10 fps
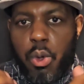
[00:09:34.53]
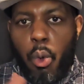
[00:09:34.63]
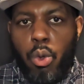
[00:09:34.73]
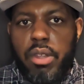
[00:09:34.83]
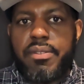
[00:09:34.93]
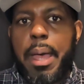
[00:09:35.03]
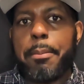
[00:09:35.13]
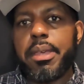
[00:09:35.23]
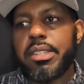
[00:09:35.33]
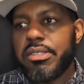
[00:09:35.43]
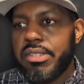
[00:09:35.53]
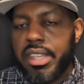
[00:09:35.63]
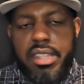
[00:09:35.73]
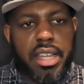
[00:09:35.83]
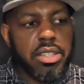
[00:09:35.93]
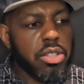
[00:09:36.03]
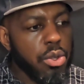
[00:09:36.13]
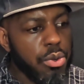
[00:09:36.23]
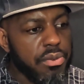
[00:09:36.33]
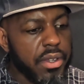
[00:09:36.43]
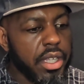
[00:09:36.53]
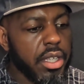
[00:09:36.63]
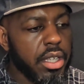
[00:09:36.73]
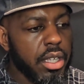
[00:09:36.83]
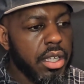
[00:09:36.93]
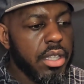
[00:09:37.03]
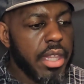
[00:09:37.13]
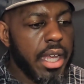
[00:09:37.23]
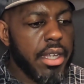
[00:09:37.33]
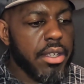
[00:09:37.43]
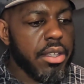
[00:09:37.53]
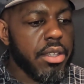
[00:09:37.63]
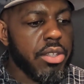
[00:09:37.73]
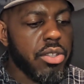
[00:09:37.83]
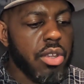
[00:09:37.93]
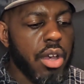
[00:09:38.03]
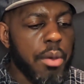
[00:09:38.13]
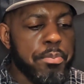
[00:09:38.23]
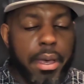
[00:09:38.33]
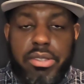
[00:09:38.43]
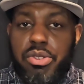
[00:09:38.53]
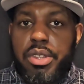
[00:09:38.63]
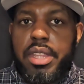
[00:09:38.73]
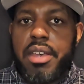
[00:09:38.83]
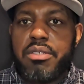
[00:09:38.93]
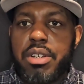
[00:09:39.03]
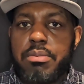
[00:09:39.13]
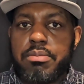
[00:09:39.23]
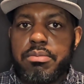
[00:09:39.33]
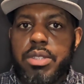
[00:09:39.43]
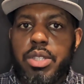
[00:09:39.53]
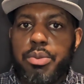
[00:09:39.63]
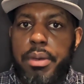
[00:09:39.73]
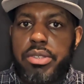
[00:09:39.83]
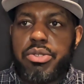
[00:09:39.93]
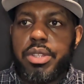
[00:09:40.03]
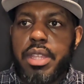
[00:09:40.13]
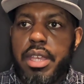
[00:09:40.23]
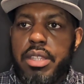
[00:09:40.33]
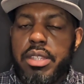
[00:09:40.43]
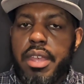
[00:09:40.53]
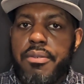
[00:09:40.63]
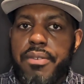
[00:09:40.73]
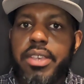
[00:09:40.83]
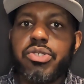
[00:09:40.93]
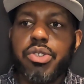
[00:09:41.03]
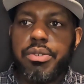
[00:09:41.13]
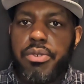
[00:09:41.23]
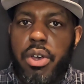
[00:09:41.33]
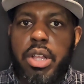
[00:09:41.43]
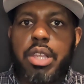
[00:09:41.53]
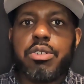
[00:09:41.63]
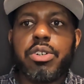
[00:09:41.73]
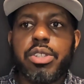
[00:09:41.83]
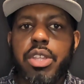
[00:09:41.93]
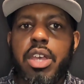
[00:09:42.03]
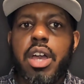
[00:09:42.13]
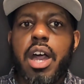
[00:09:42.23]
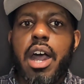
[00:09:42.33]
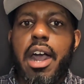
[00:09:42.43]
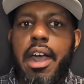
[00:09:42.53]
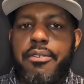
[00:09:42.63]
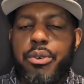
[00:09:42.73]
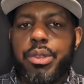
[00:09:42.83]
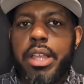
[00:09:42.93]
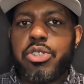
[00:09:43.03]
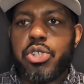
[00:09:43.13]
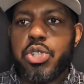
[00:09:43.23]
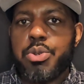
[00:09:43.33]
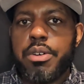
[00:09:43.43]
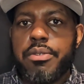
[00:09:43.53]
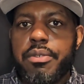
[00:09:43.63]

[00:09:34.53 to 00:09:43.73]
All of that being said, I do think that based on their their face off earlier on, I feel like Joshua